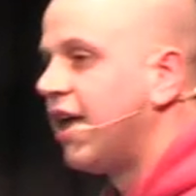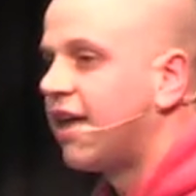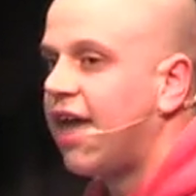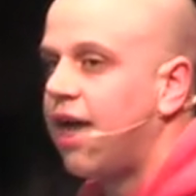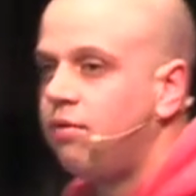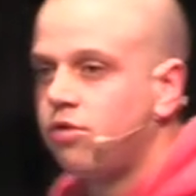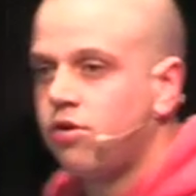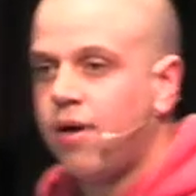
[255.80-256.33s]

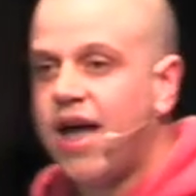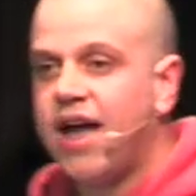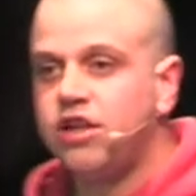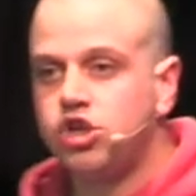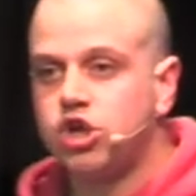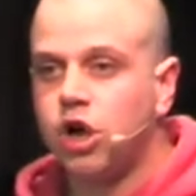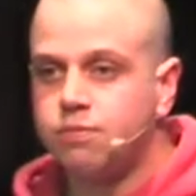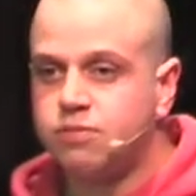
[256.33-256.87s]
came to a head,
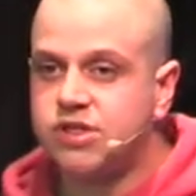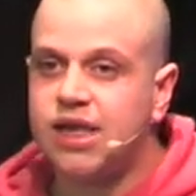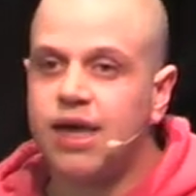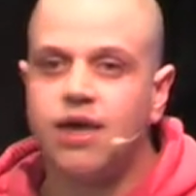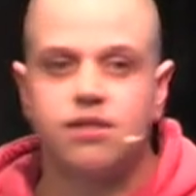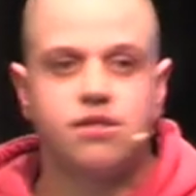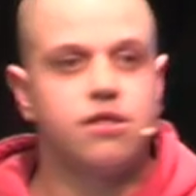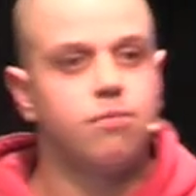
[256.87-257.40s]
Jobs
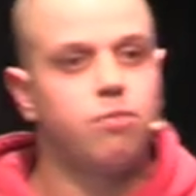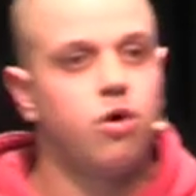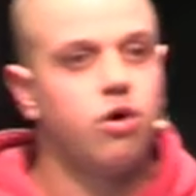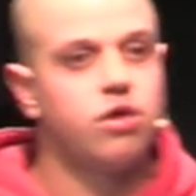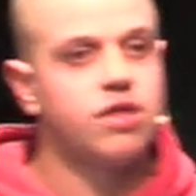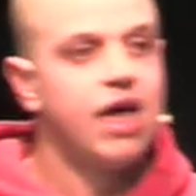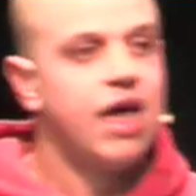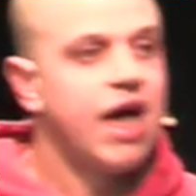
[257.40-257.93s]
turned to the board
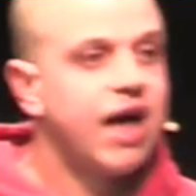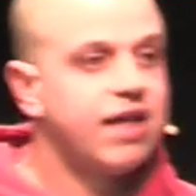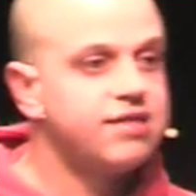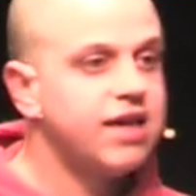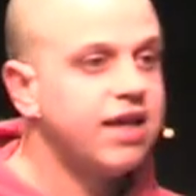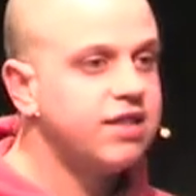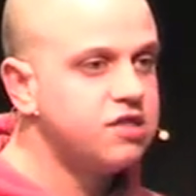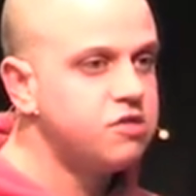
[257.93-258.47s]
and
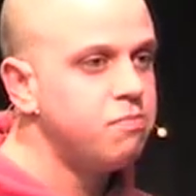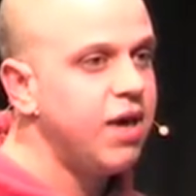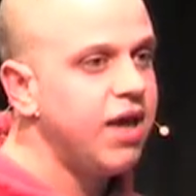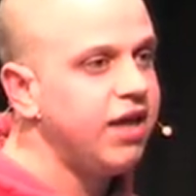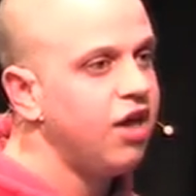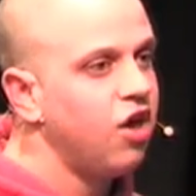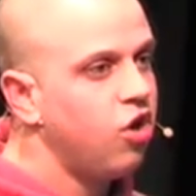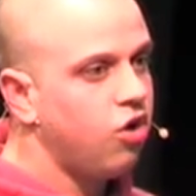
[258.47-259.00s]
said, "It's me
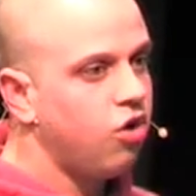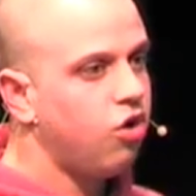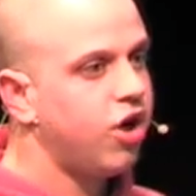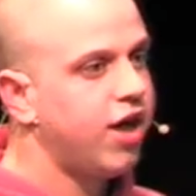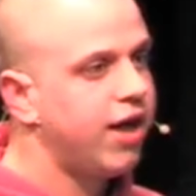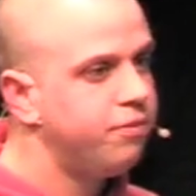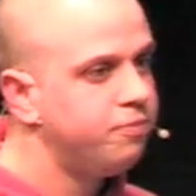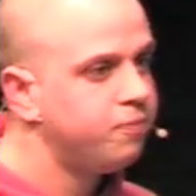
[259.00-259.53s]
or
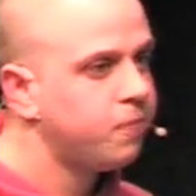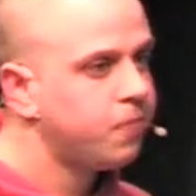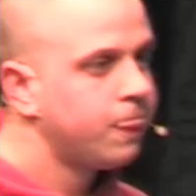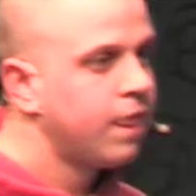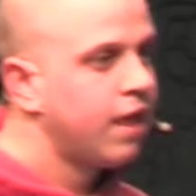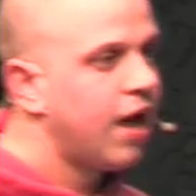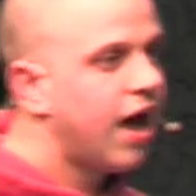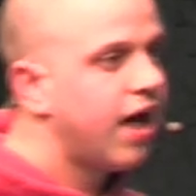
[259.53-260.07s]
him."
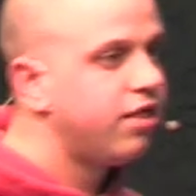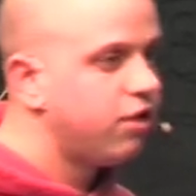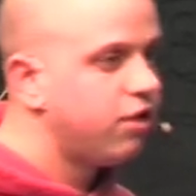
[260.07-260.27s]
And